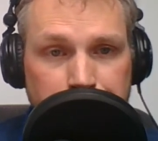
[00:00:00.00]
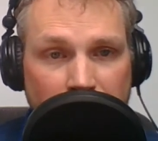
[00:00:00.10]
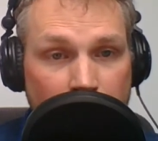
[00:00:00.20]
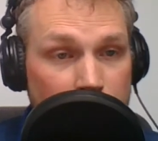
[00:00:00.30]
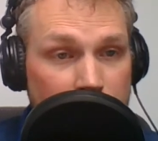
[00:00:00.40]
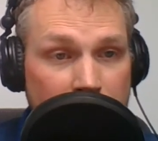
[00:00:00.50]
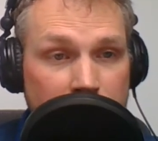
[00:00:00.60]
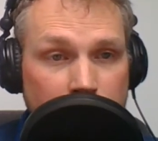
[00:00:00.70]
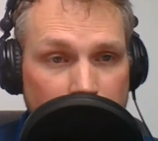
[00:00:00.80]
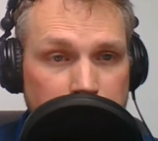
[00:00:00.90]
they
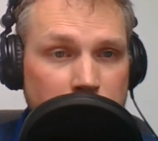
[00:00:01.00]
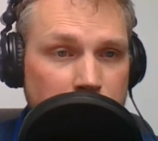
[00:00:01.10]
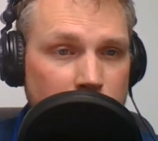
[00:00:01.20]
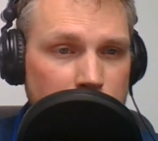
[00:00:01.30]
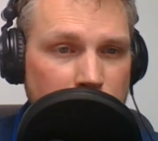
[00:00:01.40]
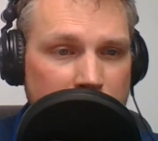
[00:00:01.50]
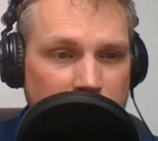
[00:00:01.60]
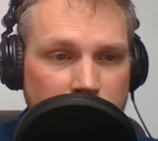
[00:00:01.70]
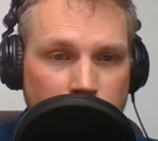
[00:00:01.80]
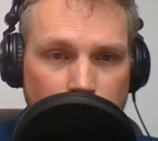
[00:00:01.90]
come to
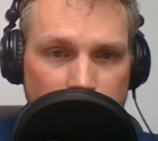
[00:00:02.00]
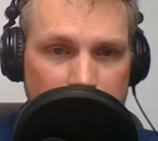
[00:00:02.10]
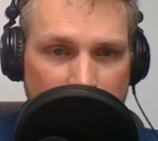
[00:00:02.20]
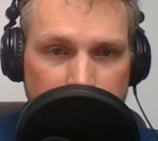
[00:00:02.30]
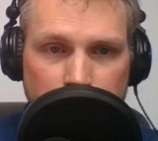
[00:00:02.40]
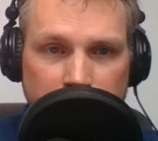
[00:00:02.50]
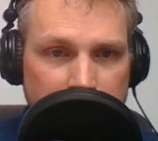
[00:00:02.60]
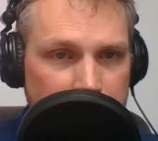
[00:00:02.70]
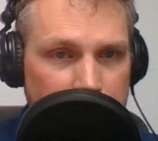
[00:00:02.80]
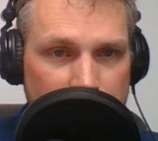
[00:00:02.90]
chiropractic for the same three issues.